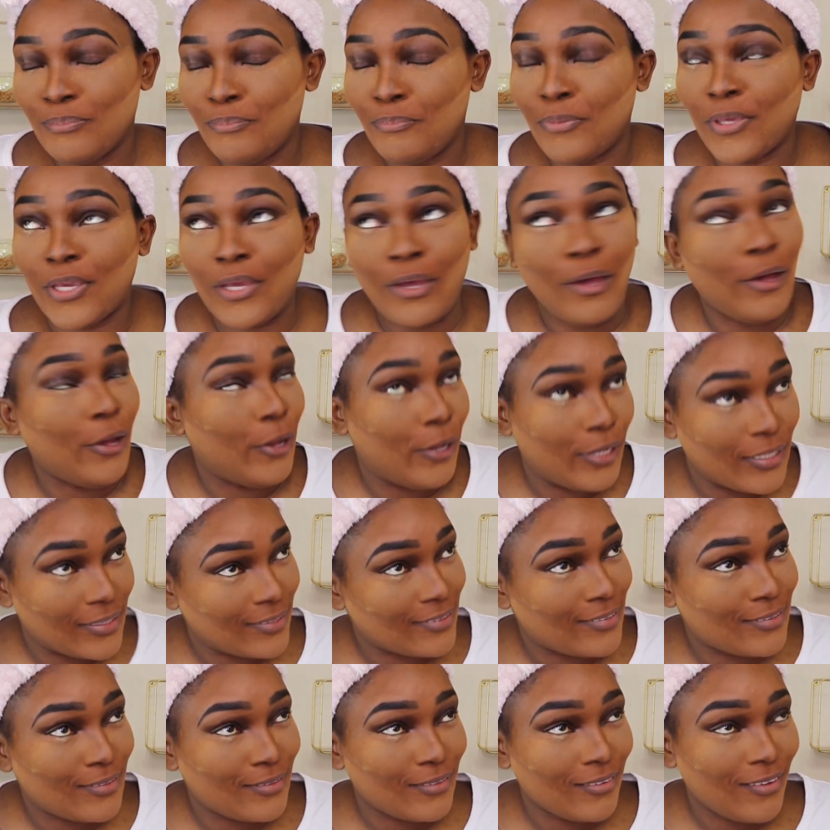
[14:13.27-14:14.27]

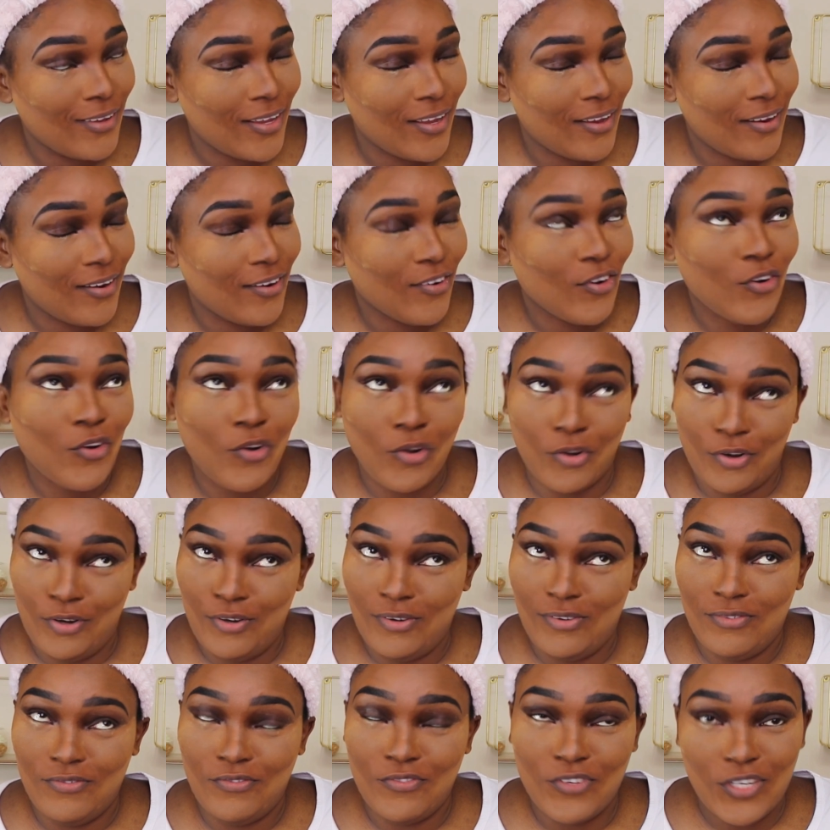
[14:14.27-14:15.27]
Because,
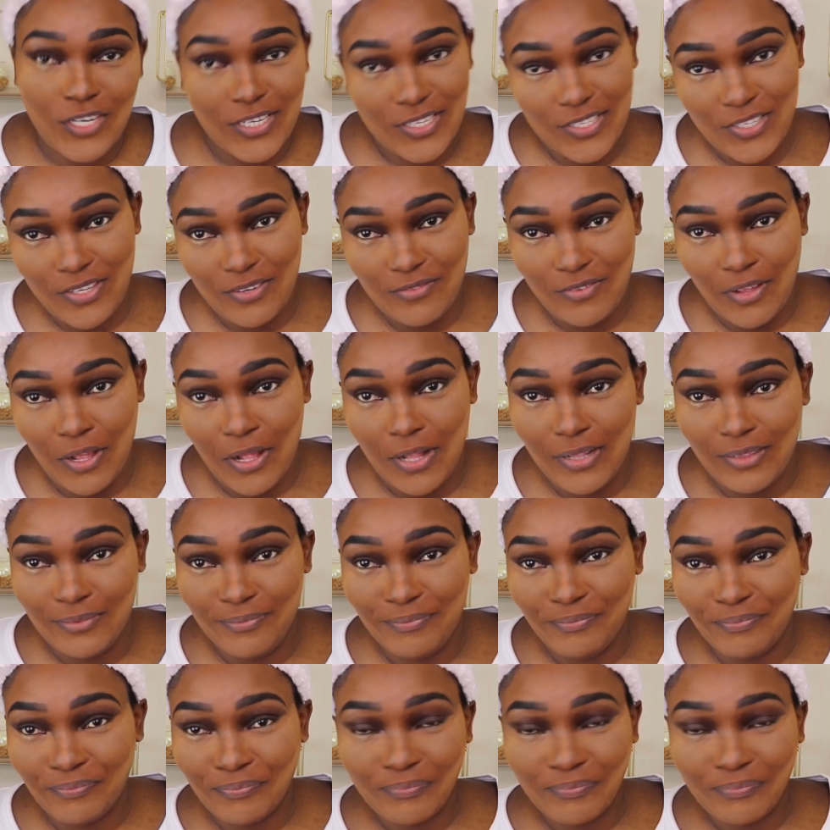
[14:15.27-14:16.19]
girl, first of all,